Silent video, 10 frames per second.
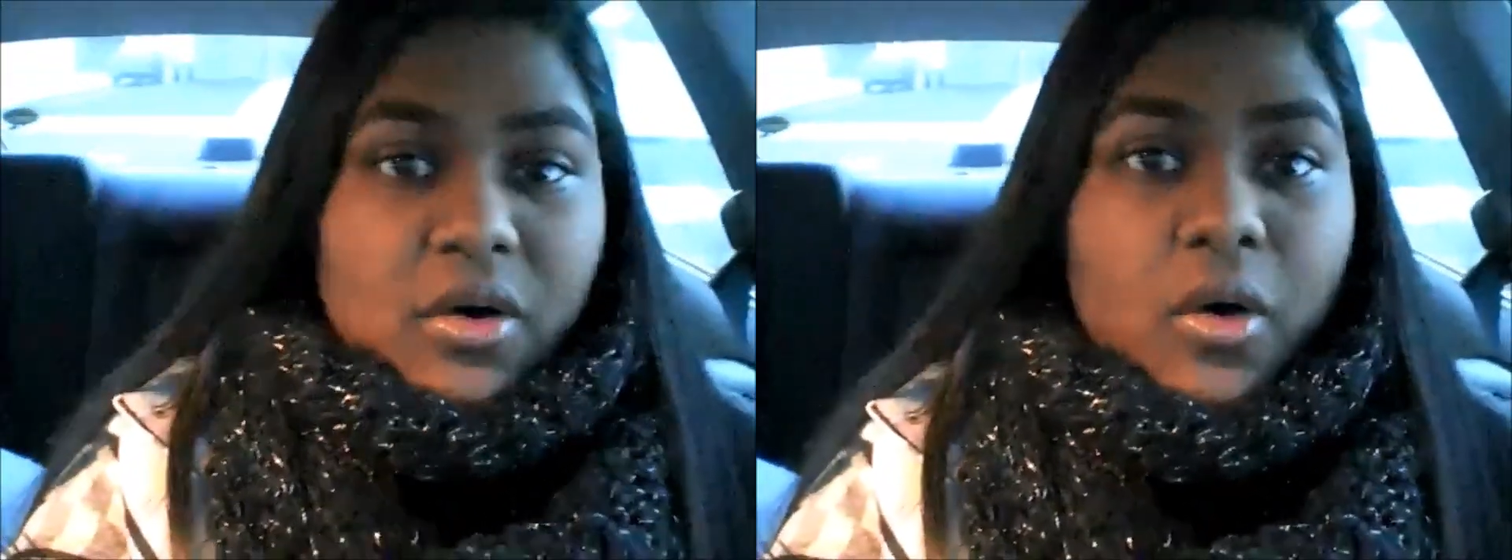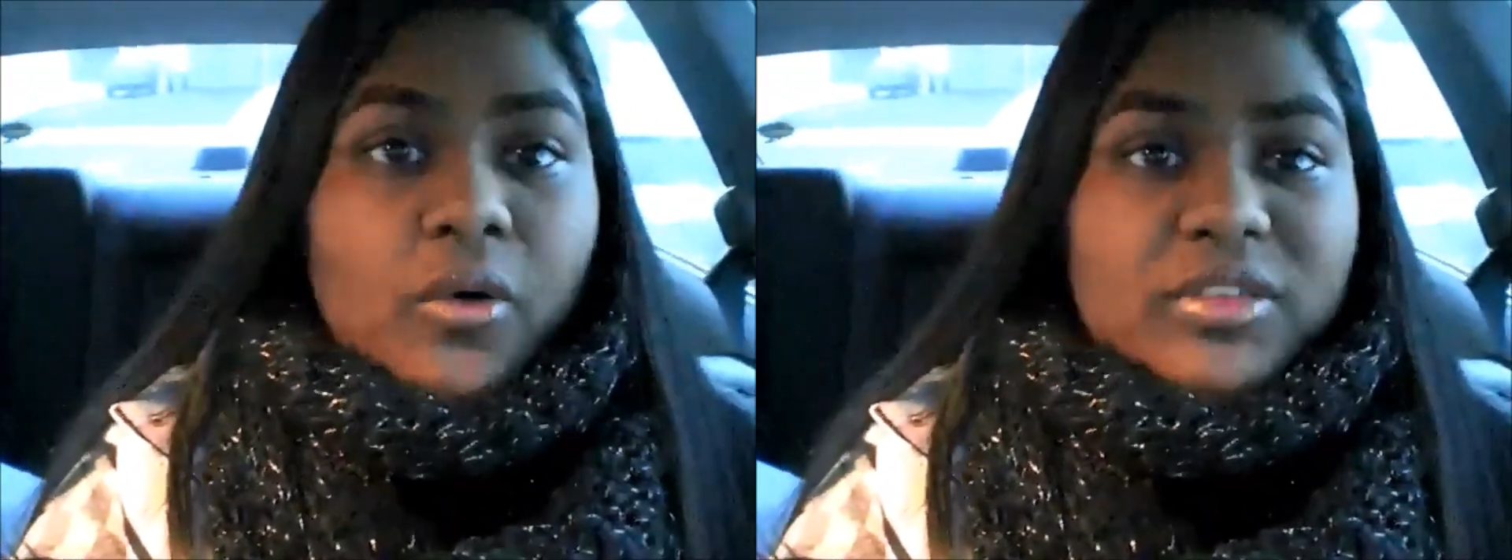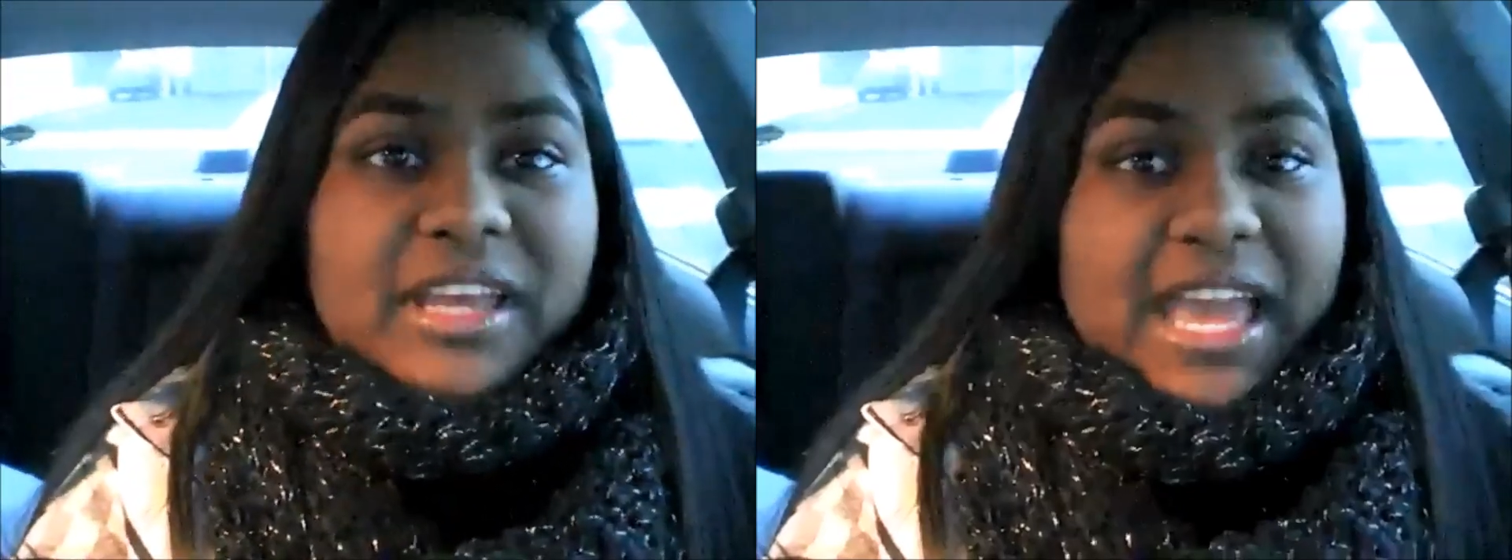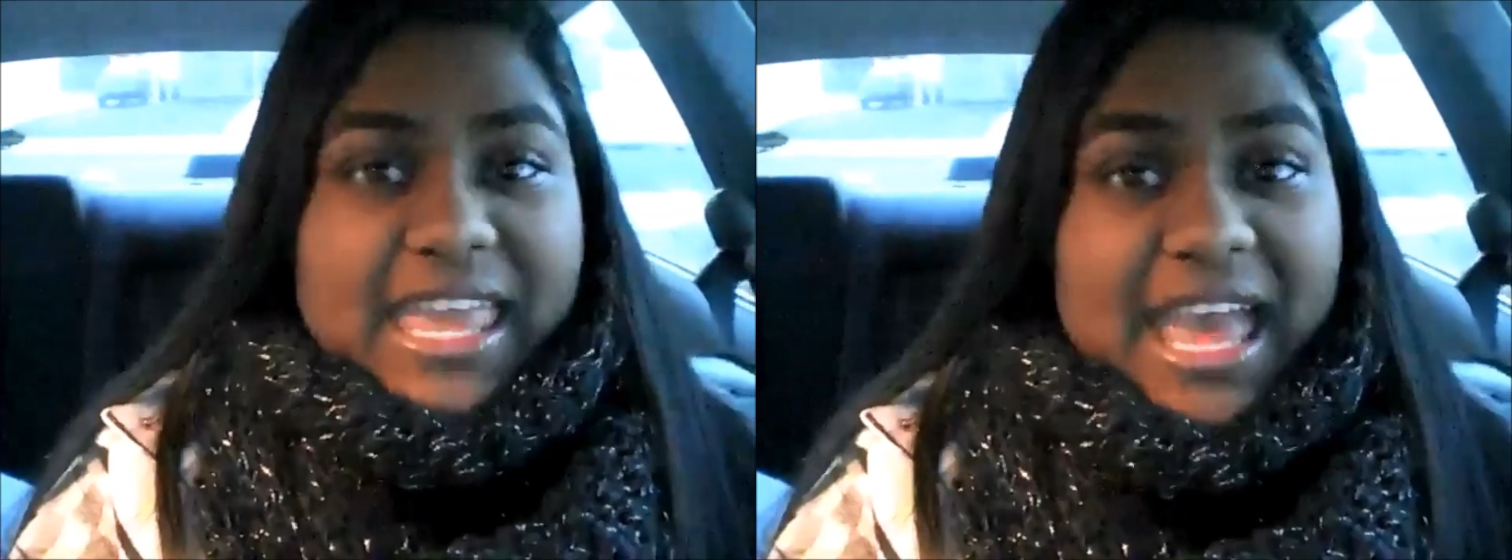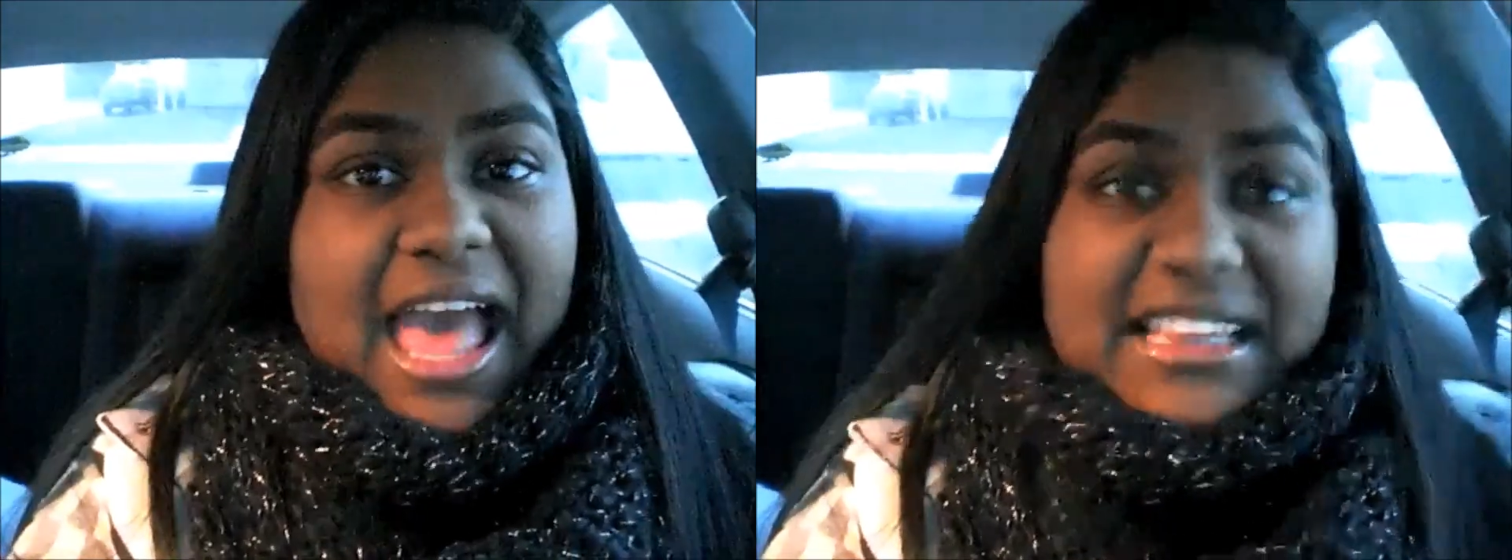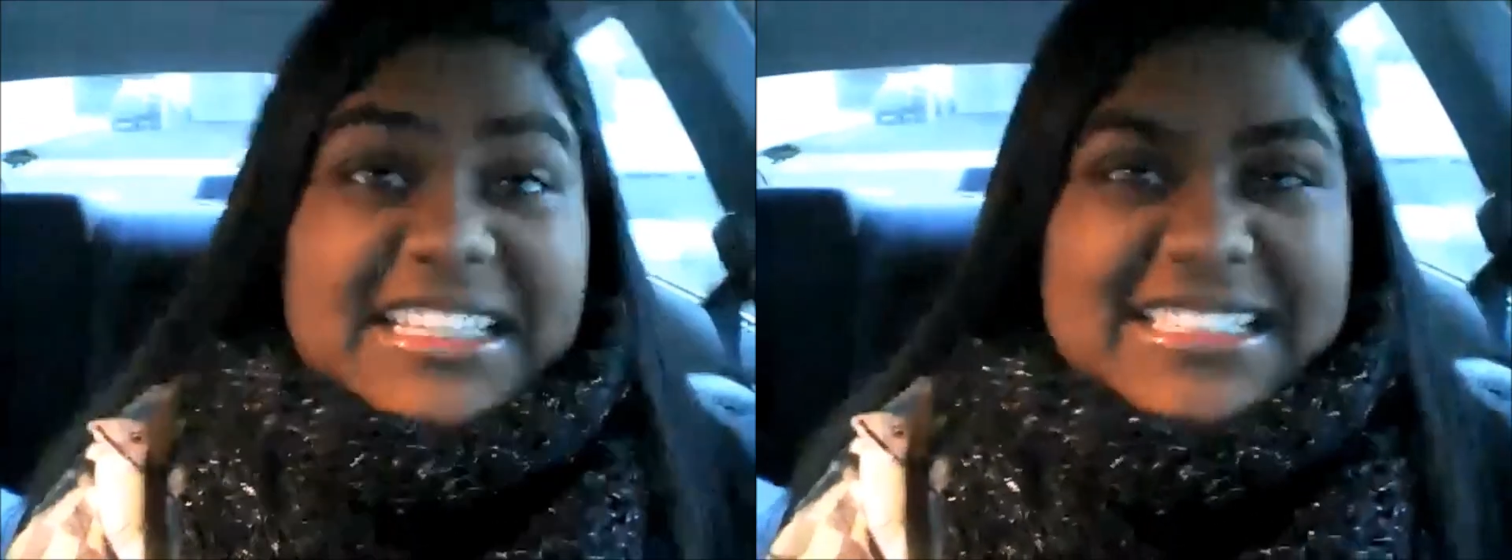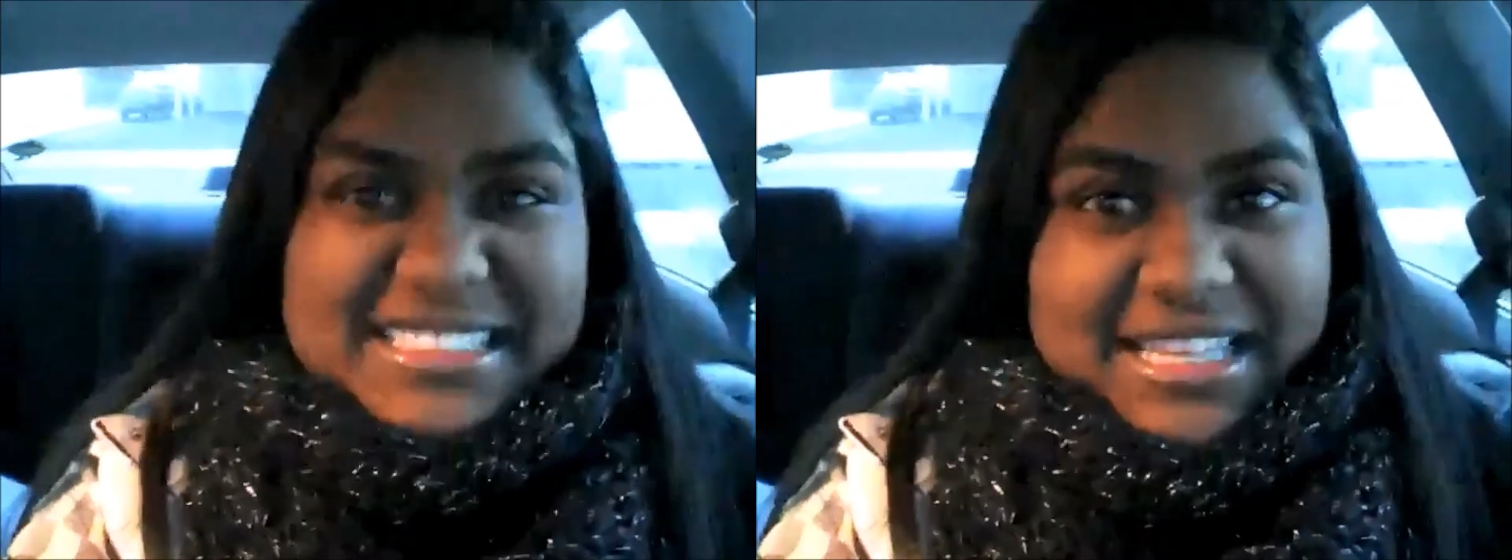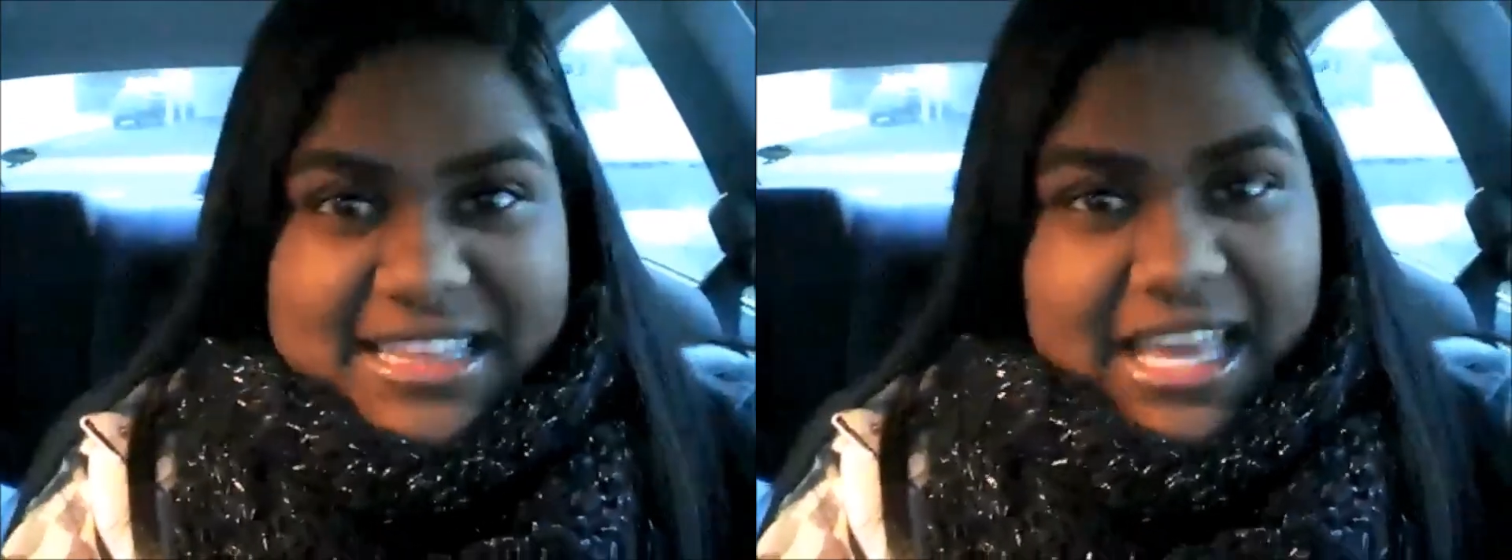hopefully I get at
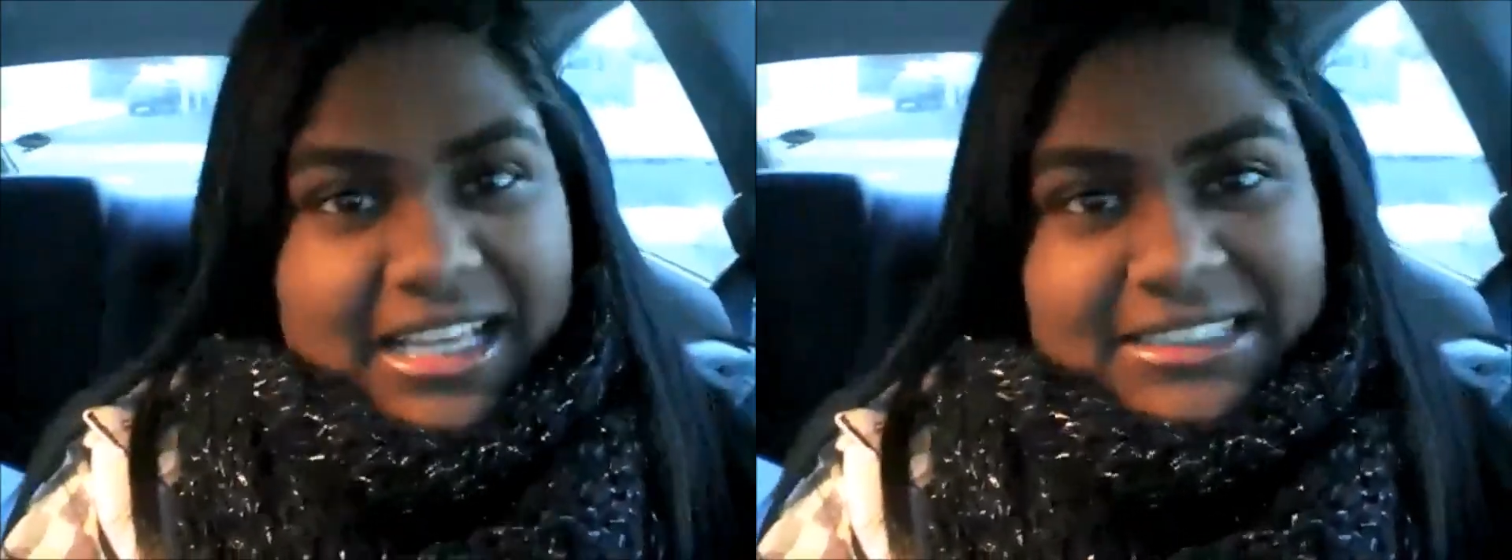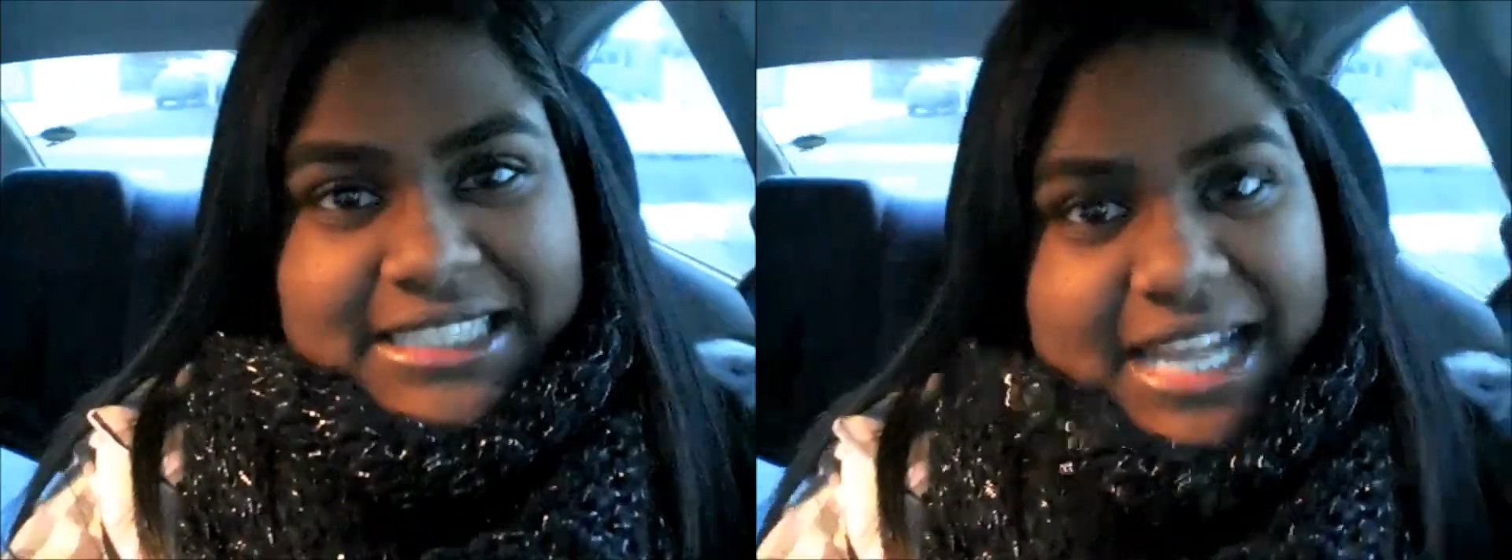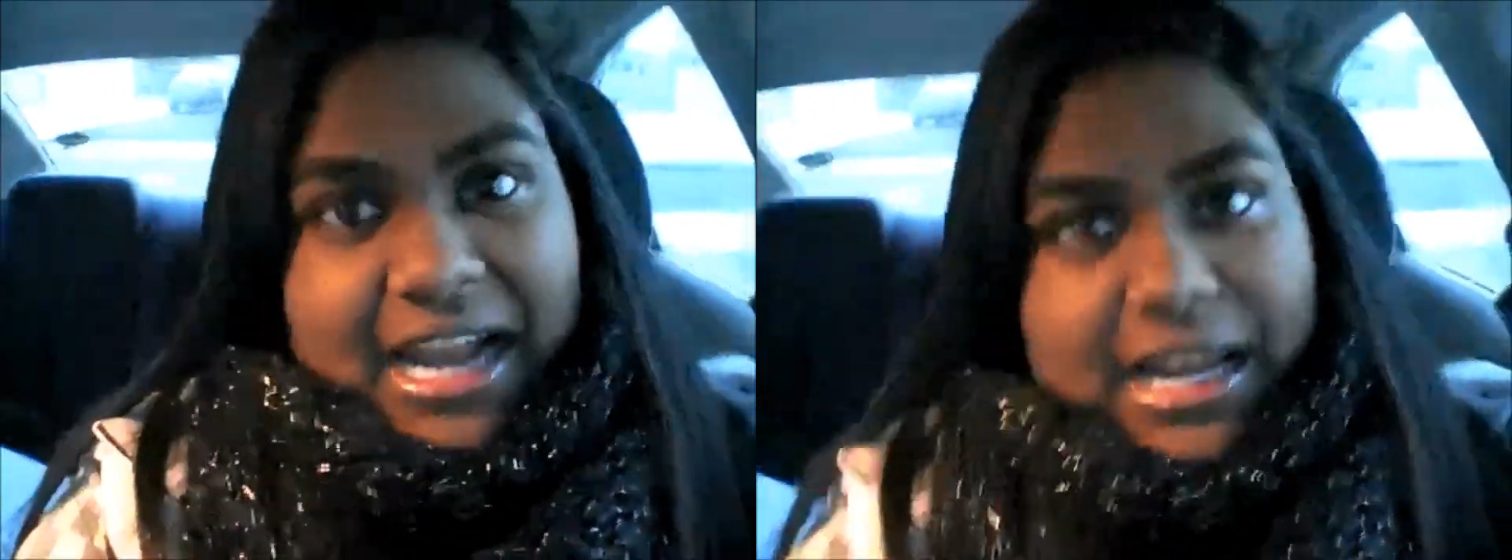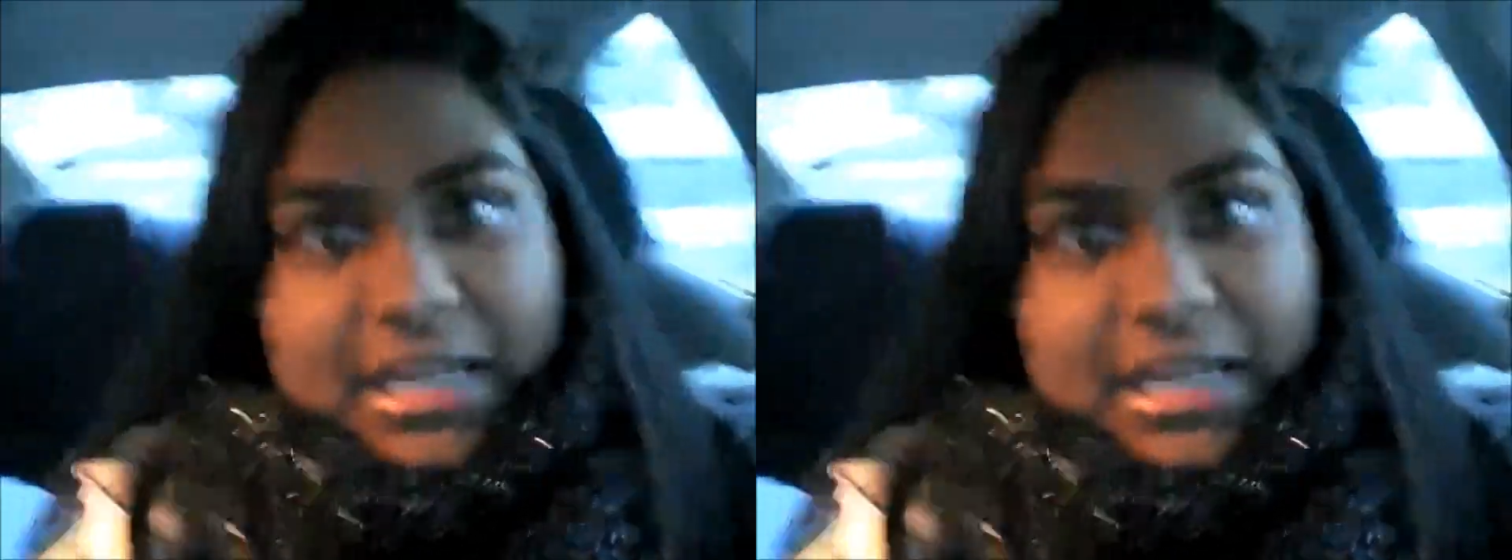least the things that I